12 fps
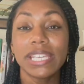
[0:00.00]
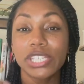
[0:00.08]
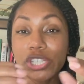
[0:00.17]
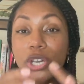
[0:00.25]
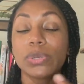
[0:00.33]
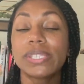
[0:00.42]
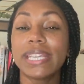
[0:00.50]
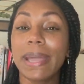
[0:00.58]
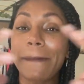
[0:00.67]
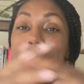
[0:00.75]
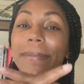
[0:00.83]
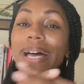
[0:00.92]
dose, the
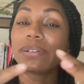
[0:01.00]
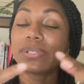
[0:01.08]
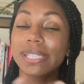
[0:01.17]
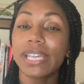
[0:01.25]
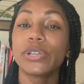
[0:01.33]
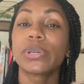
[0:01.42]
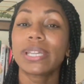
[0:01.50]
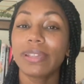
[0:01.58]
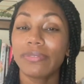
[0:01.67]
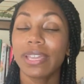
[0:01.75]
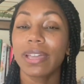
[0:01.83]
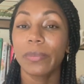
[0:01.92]
amounts that you're
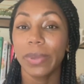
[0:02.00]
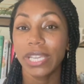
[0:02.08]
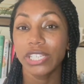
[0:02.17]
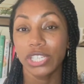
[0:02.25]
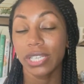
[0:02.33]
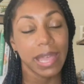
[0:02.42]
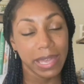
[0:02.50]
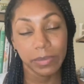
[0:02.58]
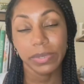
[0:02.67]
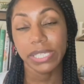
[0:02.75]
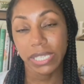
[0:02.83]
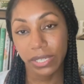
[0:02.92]
giving a patient at a
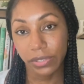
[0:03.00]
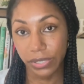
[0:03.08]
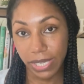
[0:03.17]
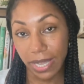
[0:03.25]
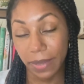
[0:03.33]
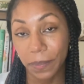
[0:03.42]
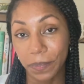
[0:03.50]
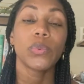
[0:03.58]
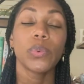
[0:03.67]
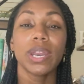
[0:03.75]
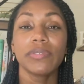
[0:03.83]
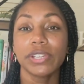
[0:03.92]
particular time.
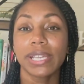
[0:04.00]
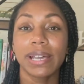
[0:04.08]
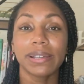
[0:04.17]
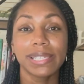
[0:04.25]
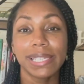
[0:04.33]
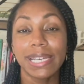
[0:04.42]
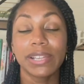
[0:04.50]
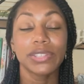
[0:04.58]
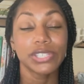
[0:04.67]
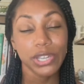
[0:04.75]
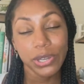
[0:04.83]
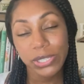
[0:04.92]
Whenever you're calculating the
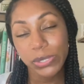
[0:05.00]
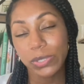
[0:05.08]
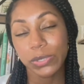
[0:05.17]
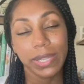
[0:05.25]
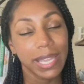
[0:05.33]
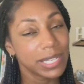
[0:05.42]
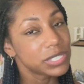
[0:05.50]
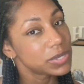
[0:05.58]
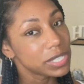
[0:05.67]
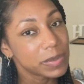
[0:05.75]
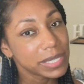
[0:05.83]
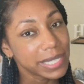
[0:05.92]
dose, which we'll get into a
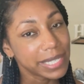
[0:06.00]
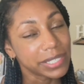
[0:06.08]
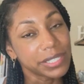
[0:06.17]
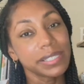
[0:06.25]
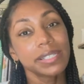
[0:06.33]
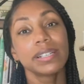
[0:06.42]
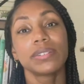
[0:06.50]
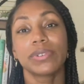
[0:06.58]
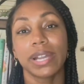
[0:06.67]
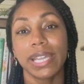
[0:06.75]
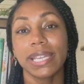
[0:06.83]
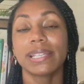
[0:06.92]
little bit later,
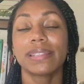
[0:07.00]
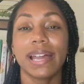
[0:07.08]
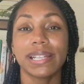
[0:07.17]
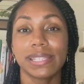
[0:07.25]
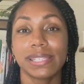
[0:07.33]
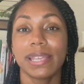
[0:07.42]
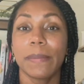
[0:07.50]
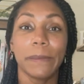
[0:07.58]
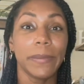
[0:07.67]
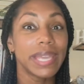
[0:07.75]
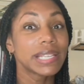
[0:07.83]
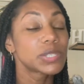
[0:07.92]
right? That's
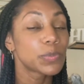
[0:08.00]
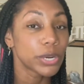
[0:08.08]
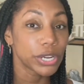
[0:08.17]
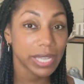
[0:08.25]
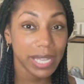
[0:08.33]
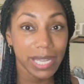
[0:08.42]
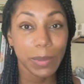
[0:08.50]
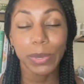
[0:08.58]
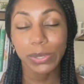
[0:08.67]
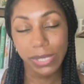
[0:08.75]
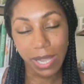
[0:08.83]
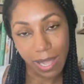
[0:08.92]
mg per kg
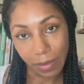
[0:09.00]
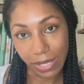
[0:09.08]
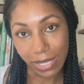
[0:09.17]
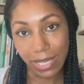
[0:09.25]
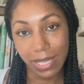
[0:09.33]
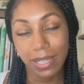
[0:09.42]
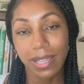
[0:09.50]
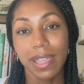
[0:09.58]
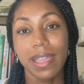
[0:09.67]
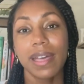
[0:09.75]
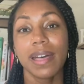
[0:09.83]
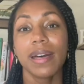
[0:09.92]
most commonly.
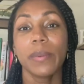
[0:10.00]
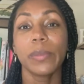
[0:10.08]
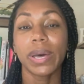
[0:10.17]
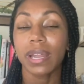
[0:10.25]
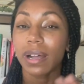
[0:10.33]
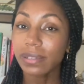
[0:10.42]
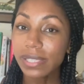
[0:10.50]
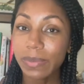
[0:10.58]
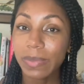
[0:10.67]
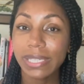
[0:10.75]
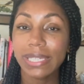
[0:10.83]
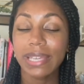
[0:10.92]
But
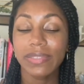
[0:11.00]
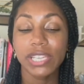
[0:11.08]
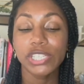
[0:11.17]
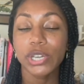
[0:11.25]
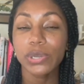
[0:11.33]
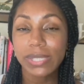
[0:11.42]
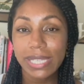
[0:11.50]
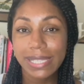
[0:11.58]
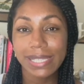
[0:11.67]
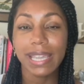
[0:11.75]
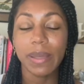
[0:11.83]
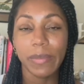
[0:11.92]
ultimately, the dose is
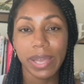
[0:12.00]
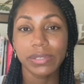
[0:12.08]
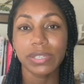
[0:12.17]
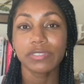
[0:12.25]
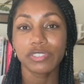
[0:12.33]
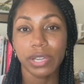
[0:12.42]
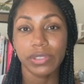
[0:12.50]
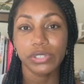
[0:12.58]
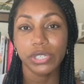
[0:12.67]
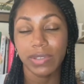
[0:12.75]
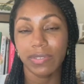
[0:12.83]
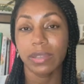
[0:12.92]
the amount of drug that you're
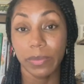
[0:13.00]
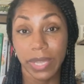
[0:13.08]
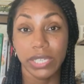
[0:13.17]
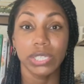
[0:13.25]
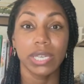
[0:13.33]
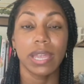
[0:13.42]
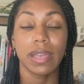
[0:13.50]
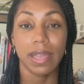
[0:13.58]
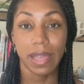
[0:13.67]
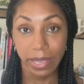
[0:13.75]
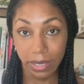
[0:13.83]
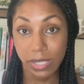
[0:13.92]
giving a patient
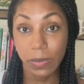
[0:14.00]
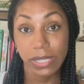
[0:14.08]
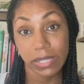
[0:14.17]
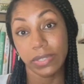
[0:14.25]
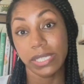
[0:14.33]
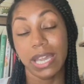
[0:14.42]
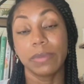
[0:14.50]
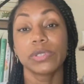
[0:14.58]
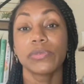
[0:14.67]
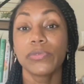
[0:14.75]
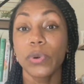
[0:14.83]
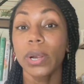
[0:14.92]
at a specific time. So for